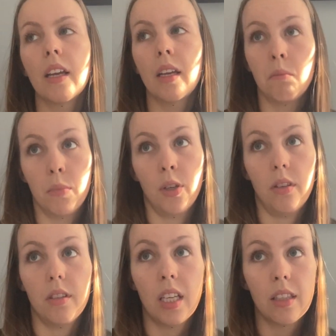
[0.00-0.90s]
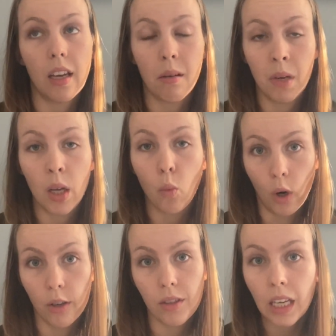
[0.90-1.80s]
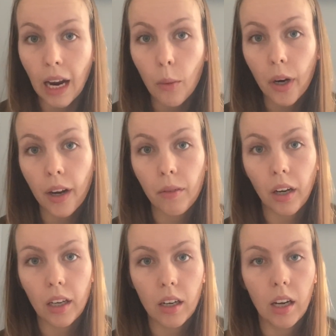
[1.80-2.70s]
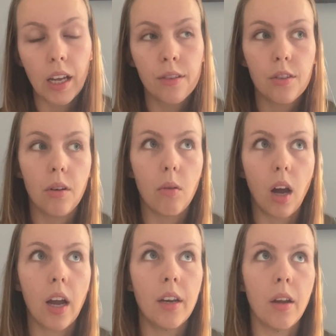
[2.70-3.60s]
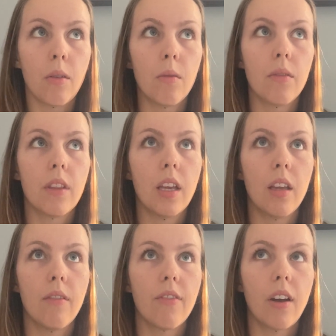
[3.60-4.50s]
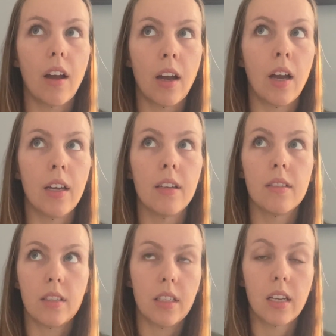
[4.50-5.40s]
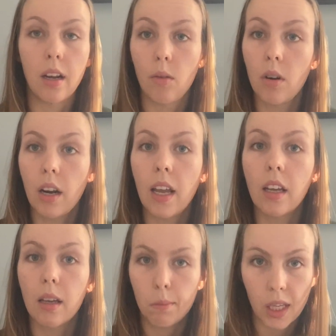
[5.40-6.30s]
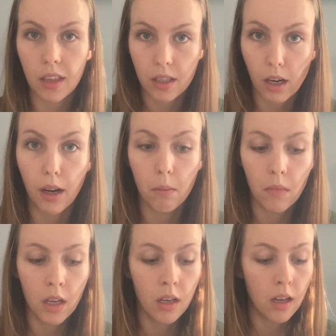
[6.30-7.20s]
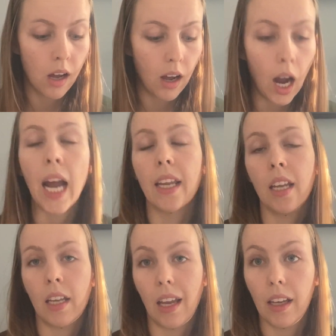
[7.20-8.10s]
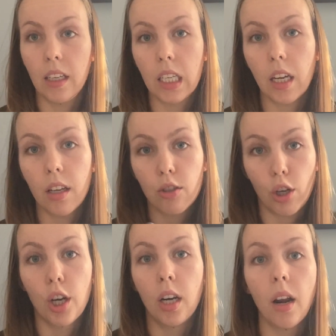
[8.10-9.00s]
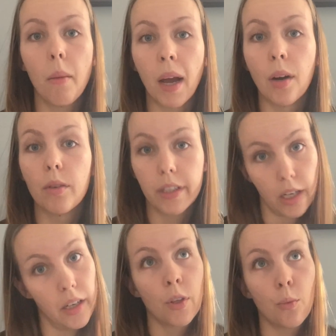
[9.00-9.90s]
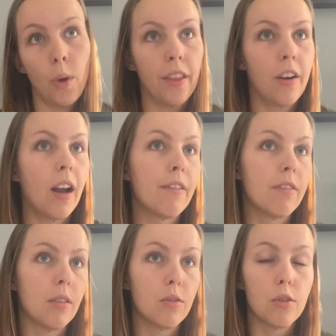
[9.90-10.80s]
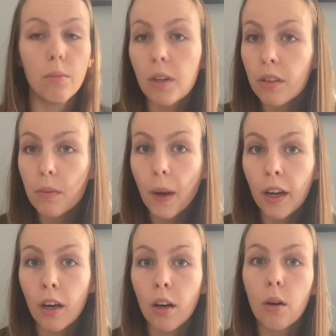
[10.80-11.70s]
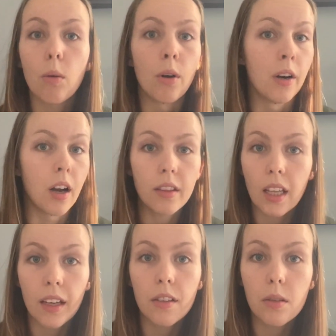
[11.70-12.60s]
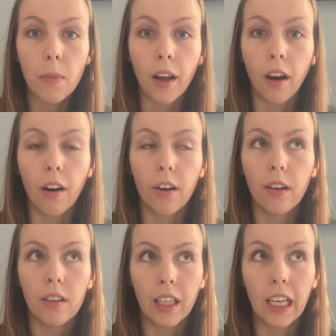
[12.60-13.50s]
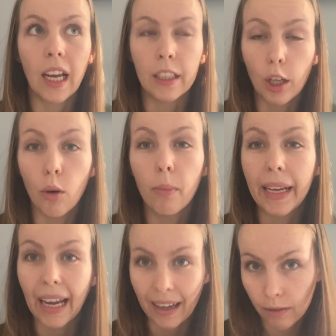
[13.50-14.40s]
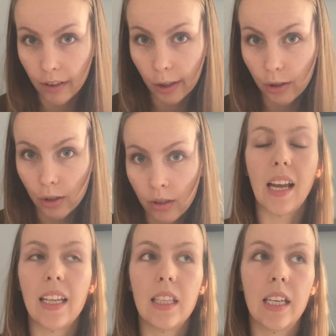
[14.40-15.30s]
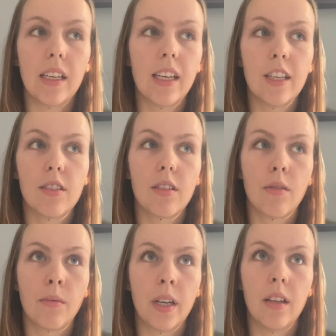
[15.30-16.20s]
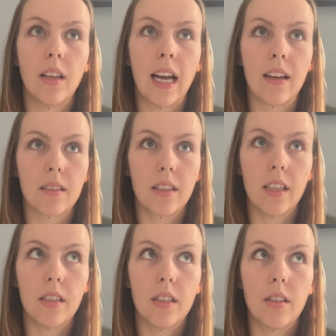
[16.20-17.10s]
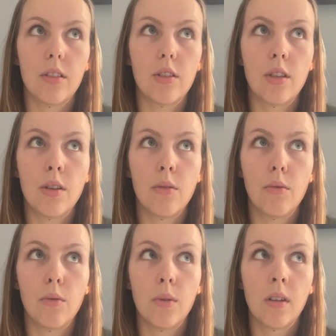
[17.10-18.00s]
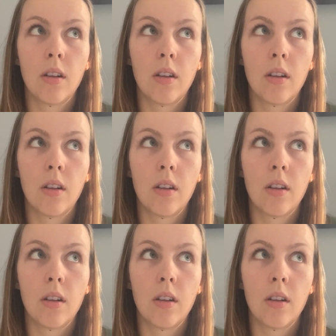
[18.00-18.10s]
In books, it's how many words an hour I write. And so I know that if I sit down and commit the time, I can get a certain amount done. Whether I feel super inspired or not that inspired, like, I know my average. I think it's a real asset to